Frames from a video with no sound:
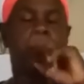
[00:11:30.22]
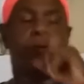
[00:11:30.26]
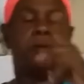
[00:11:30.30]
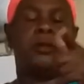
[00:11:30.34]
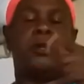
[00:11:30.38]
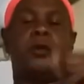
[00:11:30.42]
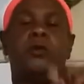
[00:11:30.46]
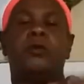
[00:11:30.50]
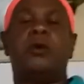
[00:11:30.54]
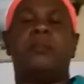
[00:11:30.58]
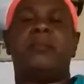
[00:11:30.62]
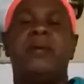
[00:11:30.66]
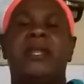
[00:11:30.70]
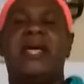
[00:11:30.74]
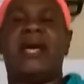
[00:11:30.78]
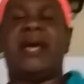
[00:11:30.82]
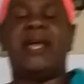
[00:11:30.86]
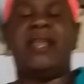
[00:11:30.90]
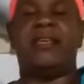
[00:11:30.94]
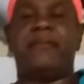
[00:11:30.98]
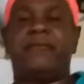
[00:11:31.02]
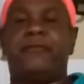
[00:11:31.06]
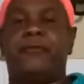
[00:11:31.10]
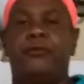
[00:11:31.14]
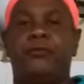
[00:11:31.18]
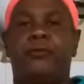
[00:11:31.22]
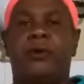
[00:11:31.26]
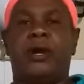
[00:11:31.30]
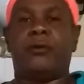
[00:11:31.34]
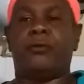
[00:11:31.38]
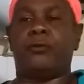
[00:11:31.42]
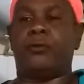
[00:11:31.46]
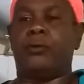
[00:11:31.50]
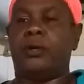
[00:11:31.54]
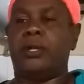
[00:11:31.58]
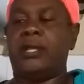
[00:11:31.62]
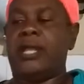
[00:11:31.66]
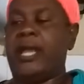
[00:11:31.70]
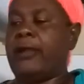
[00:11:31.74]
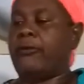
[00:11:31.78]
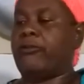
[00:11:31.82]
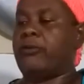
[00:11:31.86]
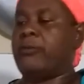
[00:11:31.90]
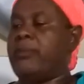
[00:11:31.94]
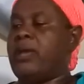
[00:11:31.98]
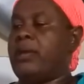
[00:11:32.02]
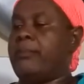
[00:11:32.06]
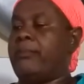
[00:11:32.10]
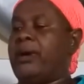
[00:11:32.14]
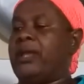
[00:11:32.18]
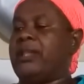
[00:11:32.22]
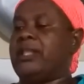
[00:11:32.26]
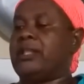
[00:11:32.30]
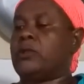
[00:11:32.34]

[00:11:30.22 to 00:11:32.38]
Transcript: Oh no, no, I'm not left on the road. And remember,